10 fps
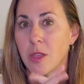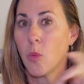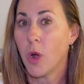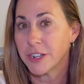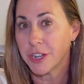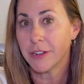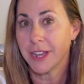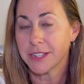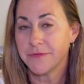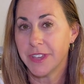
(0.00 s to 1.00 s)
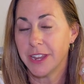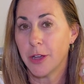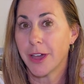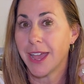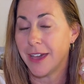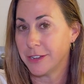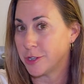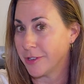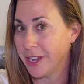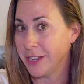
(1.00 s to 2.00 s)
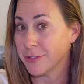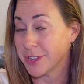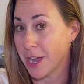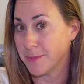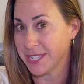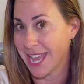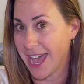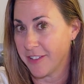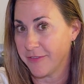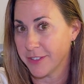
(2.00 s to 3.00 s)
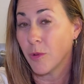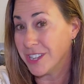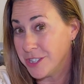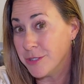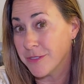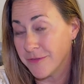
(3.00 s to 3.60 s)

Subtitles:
watch our next video on how to train your top staff, which you can